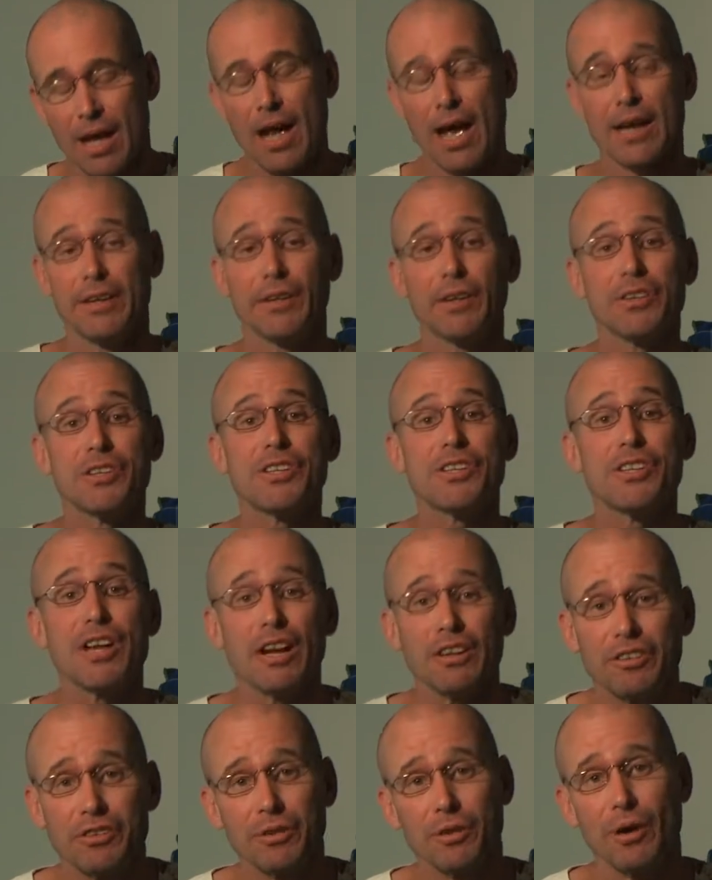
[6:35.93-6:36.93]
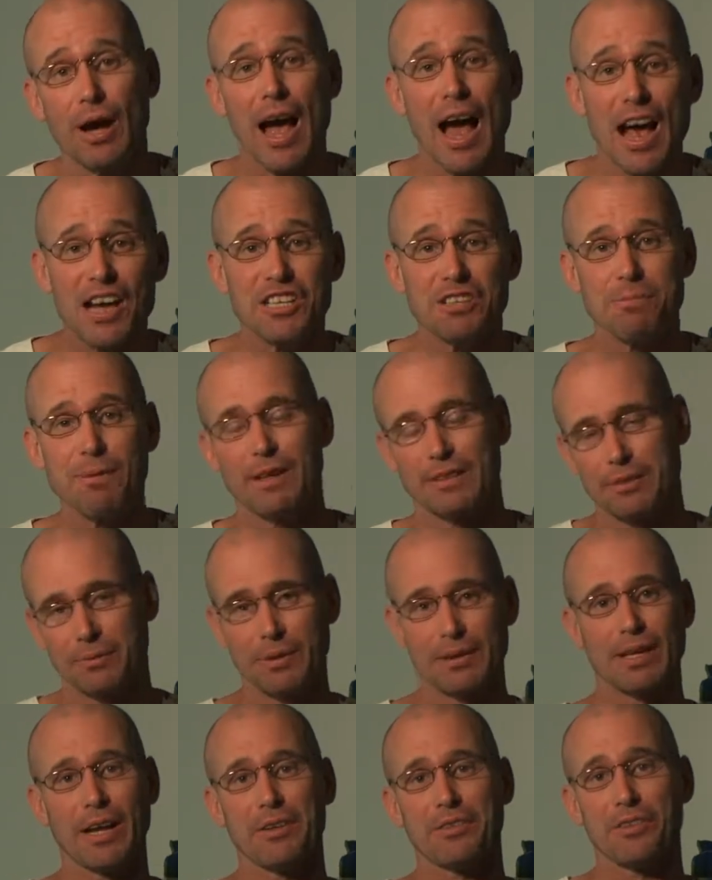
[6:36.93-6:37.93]
And your sexual aspect of
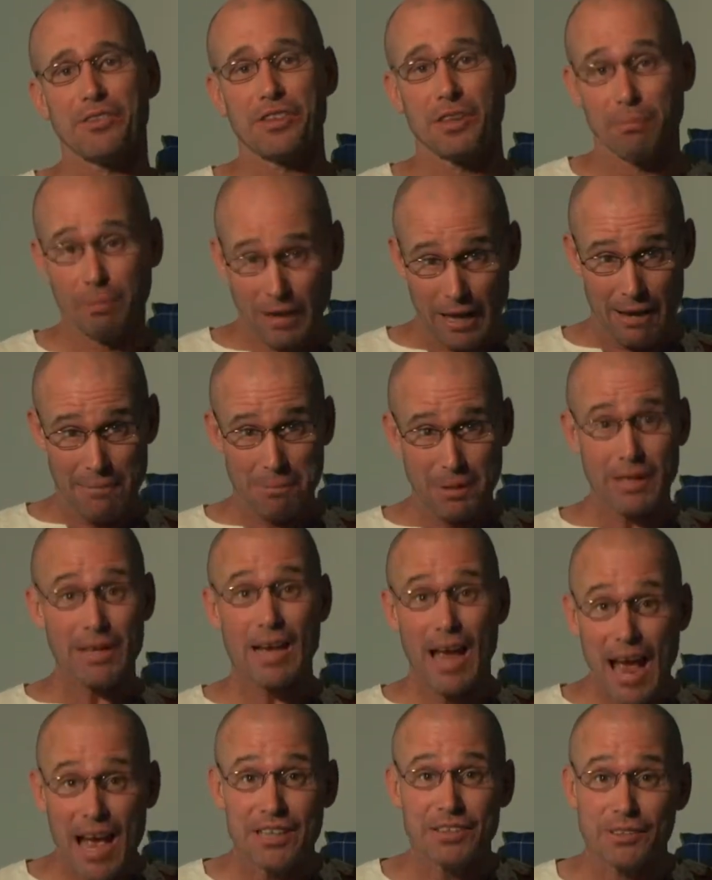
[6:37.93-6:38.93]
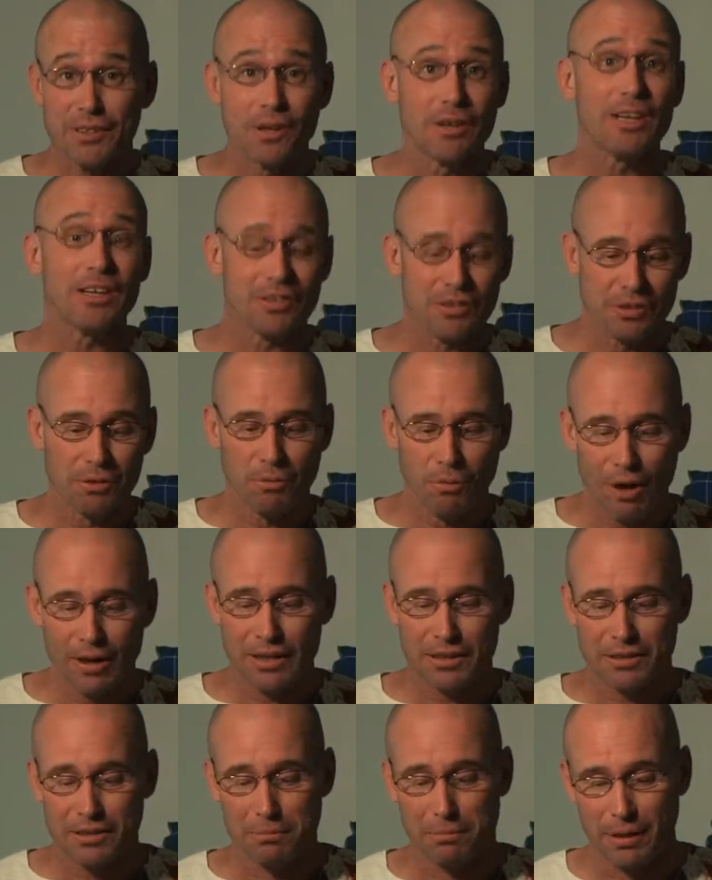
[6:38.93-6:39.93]
relationship can be as good as you want
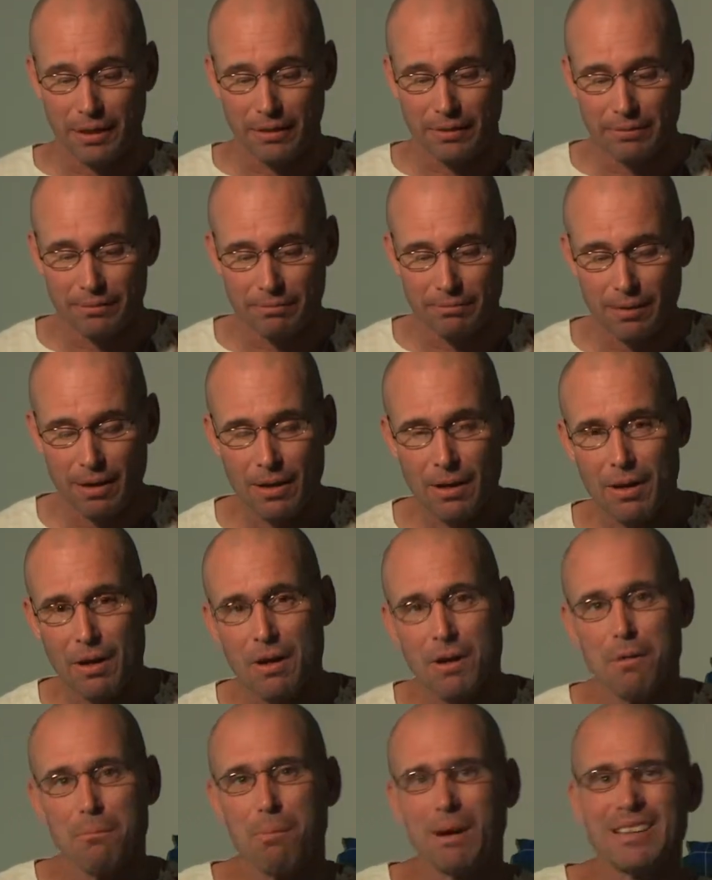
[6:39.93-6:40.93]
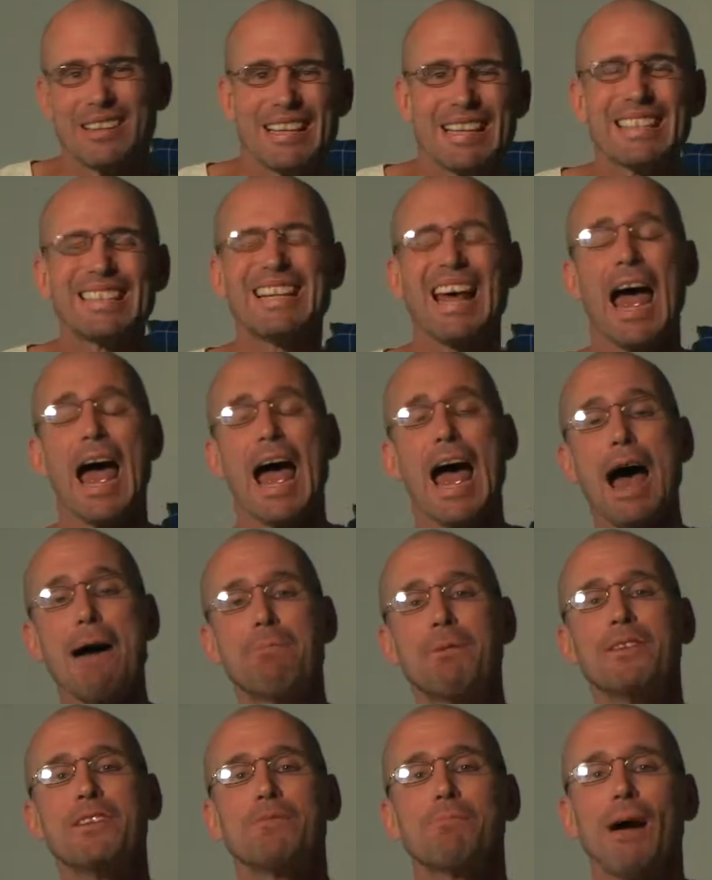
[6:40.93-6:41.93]
it to be. But this
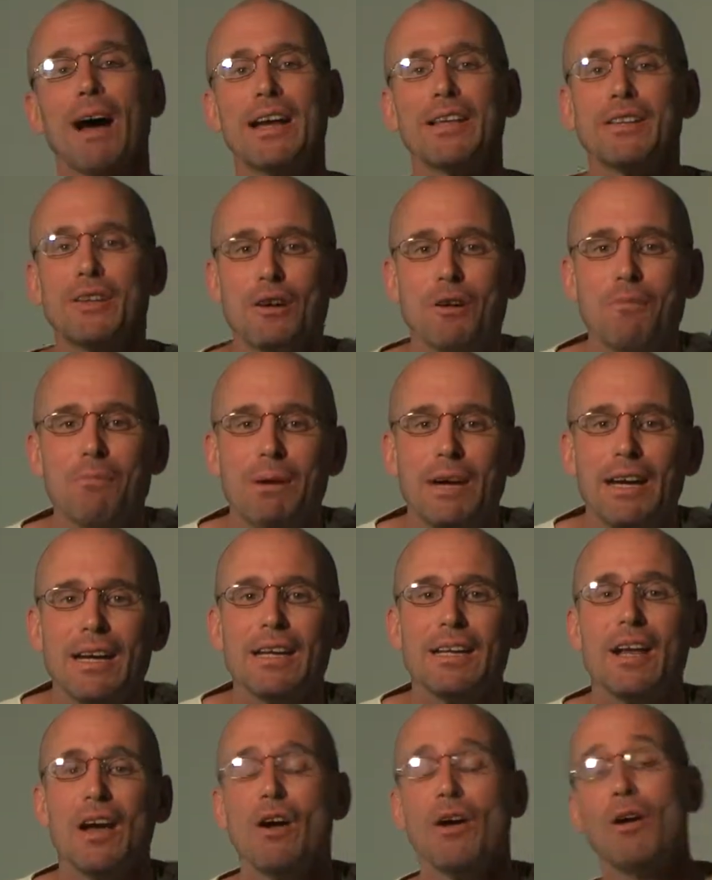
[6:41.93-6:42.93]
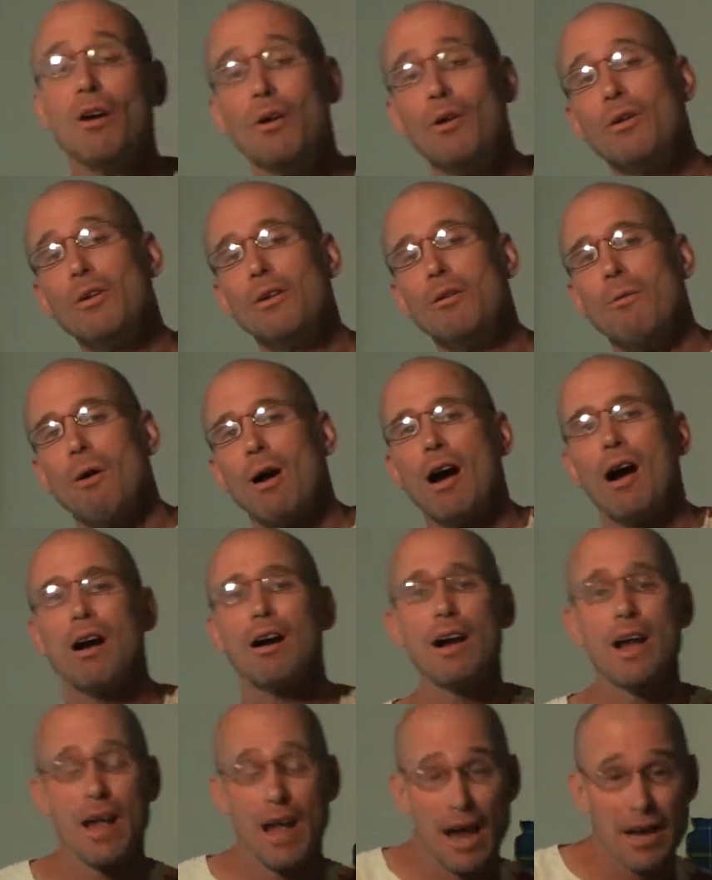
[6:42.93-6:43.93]
happens by you being who you
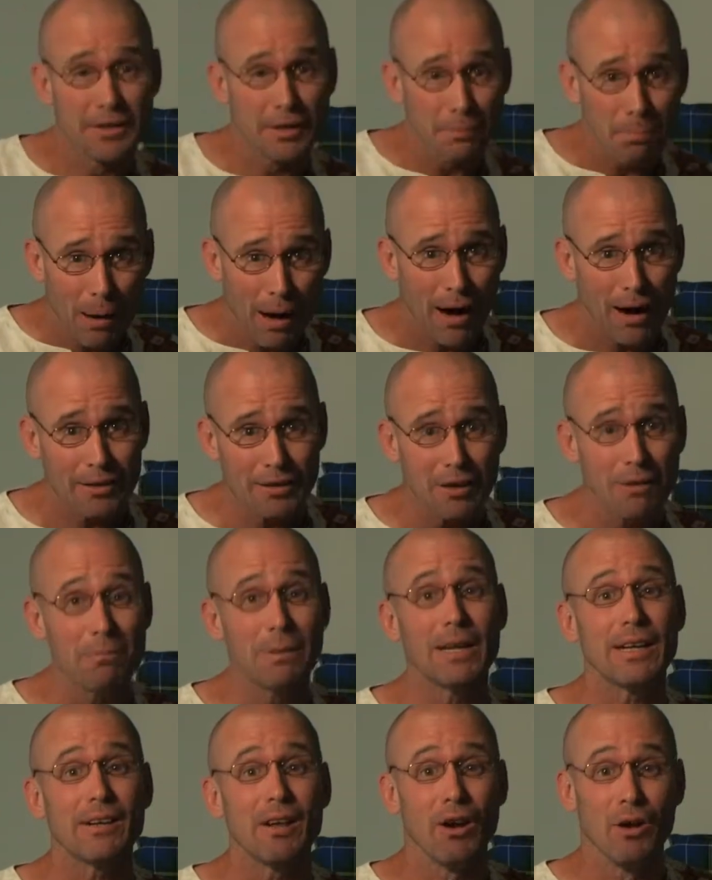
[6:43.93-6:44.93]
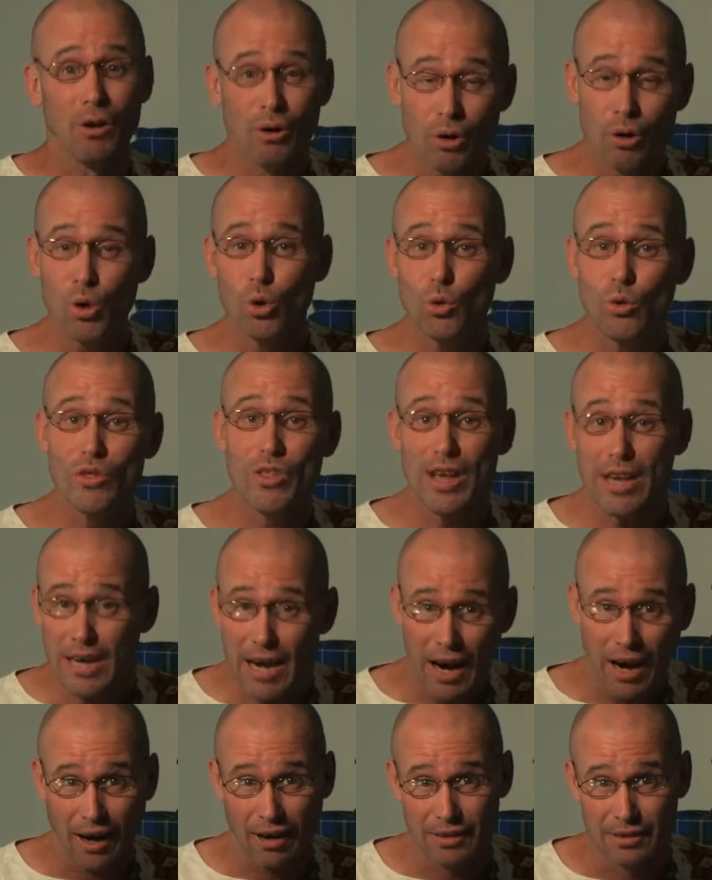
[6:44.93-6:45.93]
are and your partner being who they
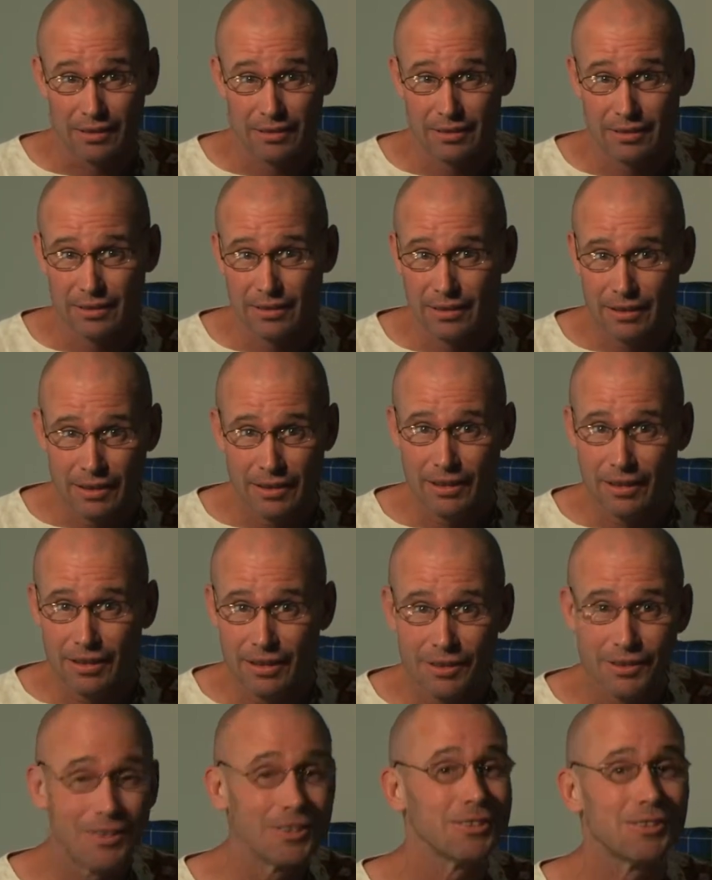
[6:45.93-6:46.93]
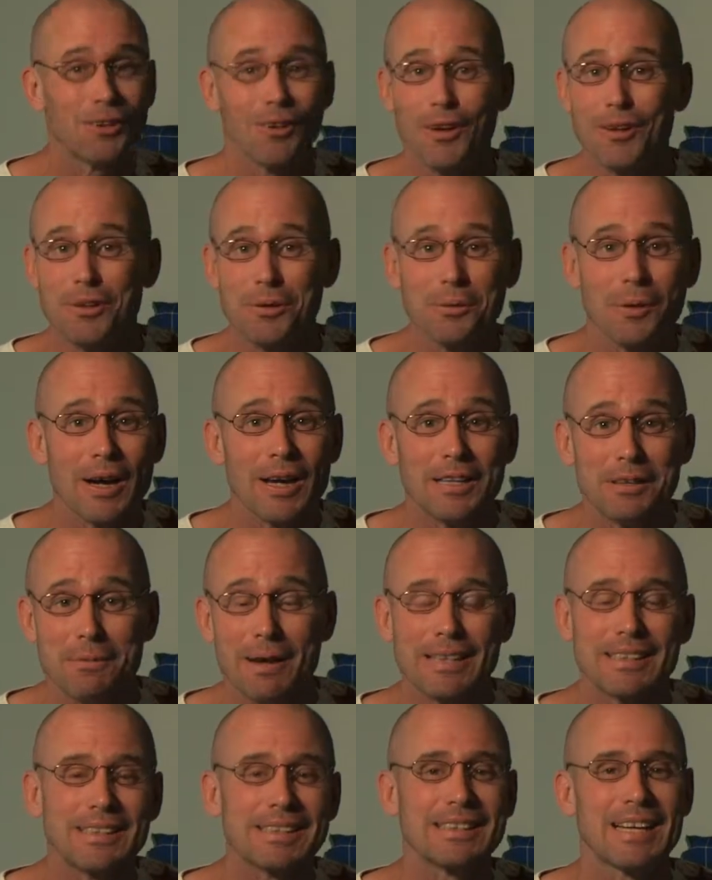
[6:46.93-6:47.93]
are. There's no other way to
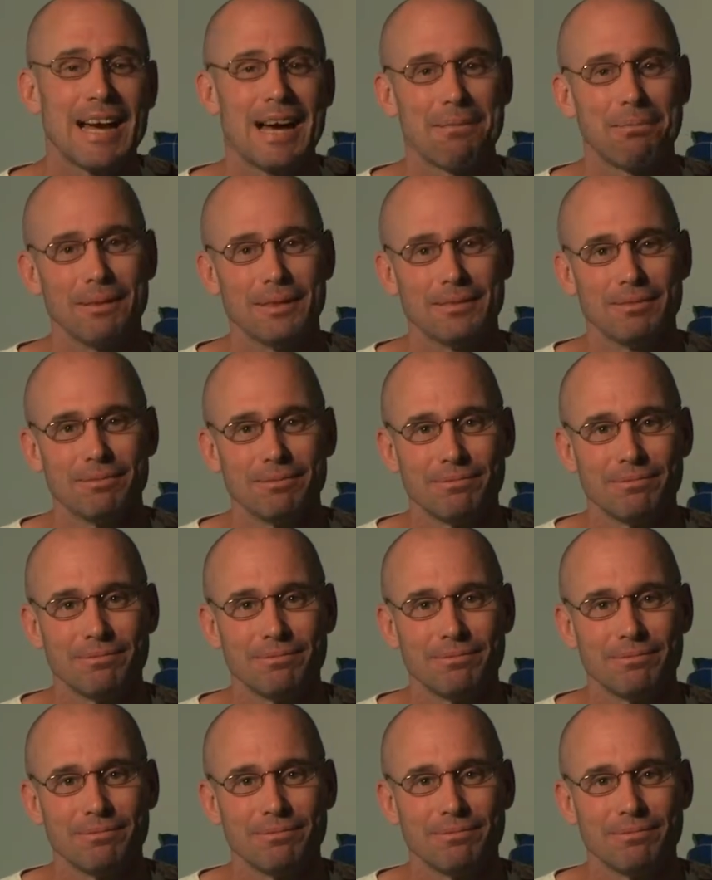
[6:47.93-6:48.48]
make this happen.